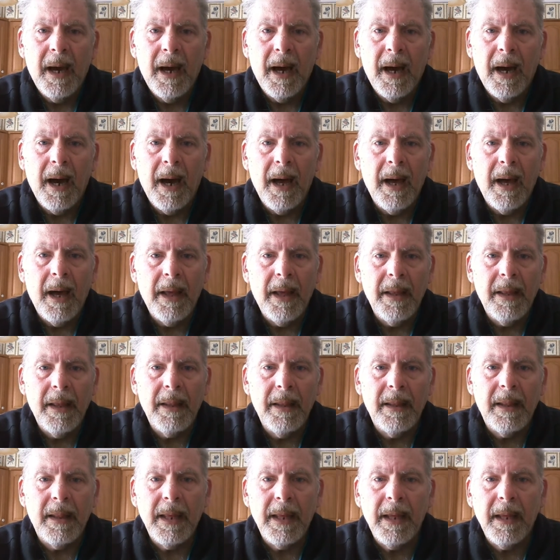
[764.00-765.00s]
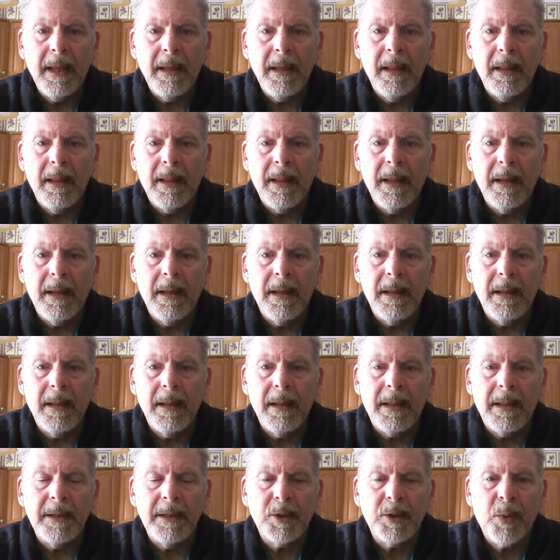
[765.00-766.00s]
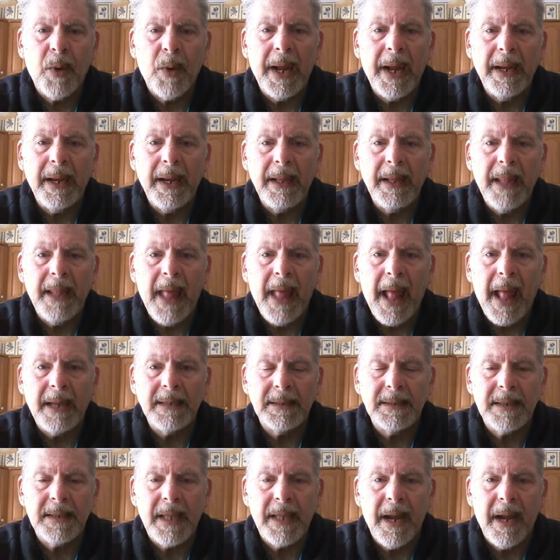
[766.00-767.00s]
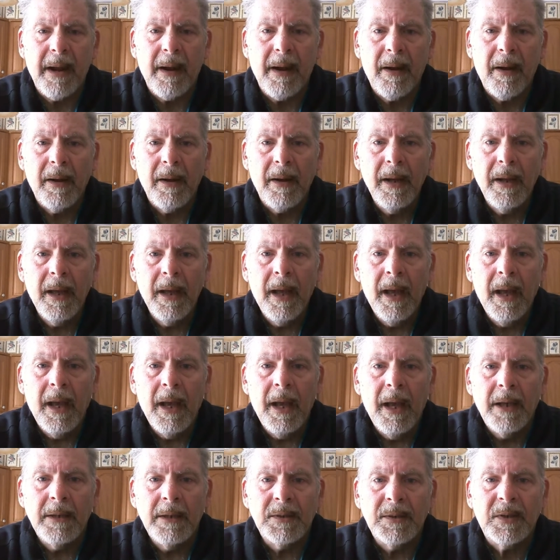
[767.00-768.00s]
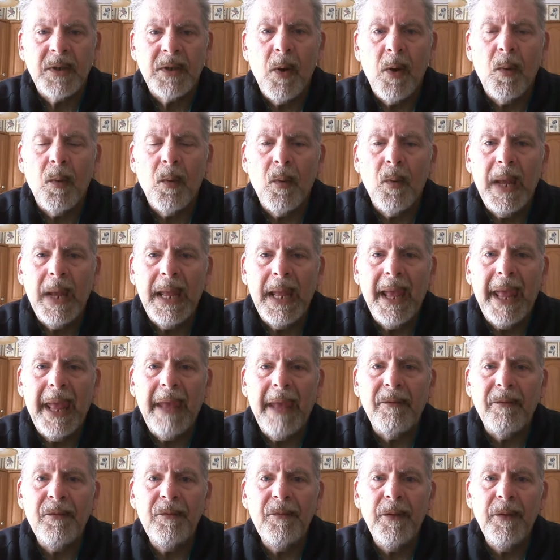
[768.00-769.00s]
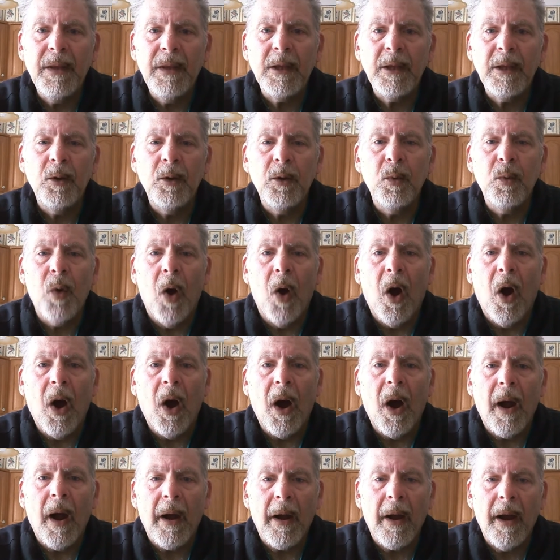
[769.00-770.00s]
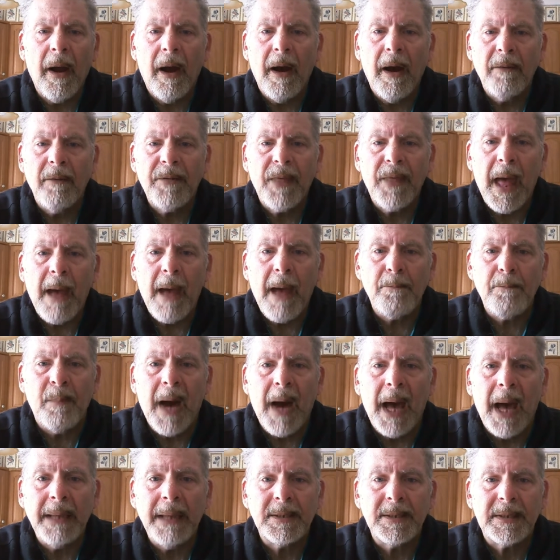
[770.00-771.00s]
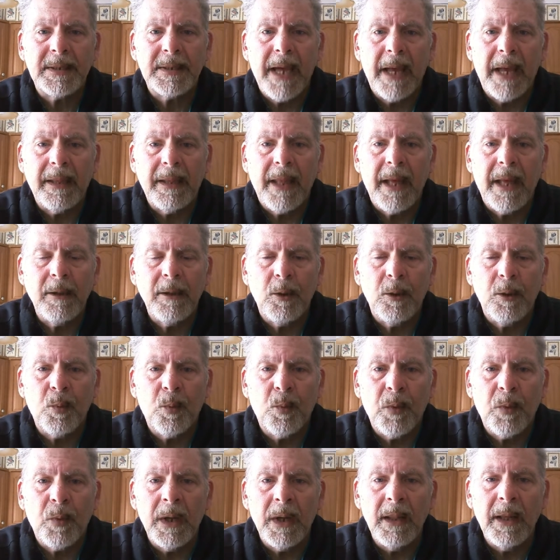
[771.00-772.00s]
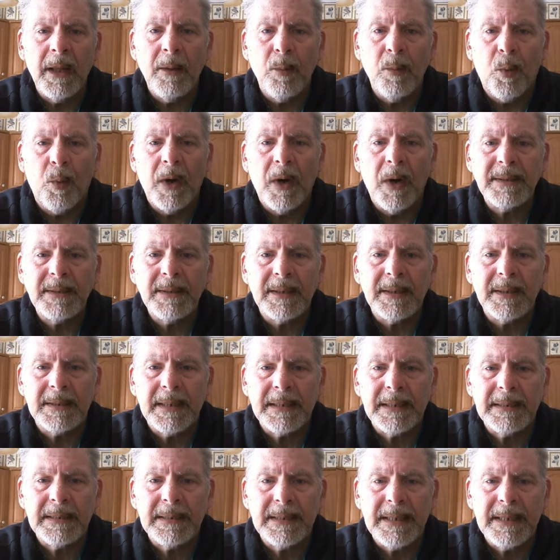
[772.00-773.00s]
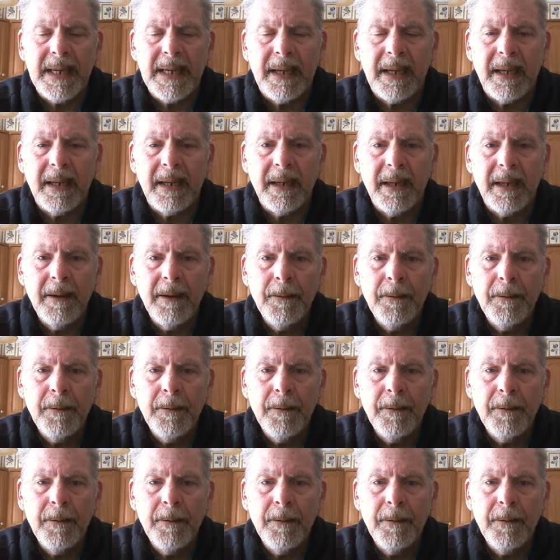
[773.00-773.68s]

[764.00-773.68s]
the training that is there. So if you are of that mindset that you really want to succeed,